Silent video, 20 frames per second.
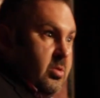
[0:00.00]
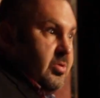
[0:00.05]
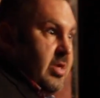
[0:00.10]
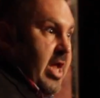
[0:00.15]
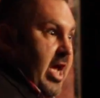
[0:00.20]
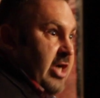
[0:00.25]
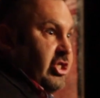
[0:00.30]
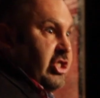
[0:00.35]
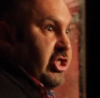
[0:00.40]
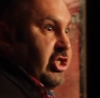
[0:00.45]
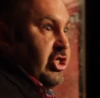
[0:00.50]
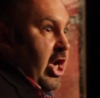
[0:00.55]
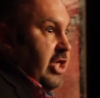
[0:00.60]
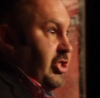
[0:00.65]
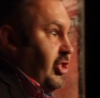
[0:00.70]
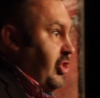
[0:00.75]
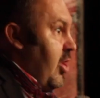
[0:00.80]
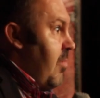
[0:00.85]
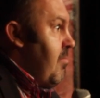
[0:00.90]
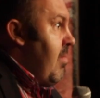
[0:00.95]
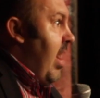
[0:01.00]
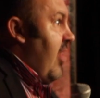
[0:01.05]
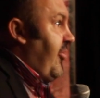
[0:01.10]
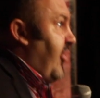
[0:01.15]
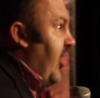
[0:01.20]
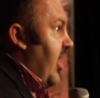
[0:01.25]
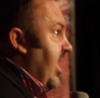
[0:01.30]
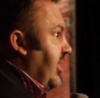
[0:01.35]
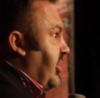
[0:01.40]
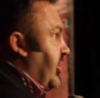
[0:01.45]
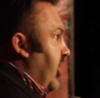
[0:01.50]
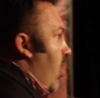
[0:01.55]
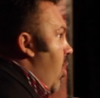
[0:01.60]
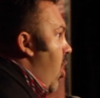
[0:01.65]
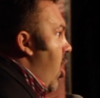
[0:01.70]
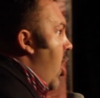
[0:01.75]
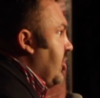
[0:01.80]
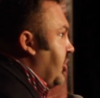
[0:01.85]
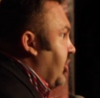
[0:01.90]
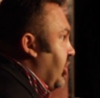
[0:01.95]
Now shut your mouth and eat your
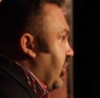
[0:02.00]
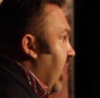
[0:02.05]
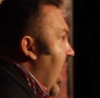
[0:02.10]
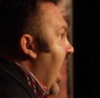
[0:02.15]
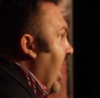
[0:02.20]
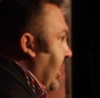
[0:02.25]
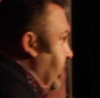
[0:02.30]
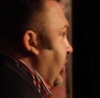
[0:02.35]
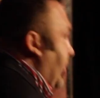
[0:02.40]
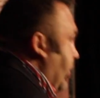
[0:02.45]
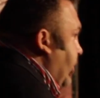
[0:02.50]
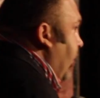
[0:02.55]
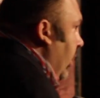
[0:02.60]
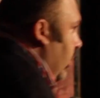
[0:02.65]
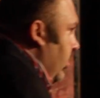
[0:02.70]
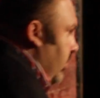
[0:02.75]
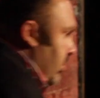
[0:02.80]
orange slice.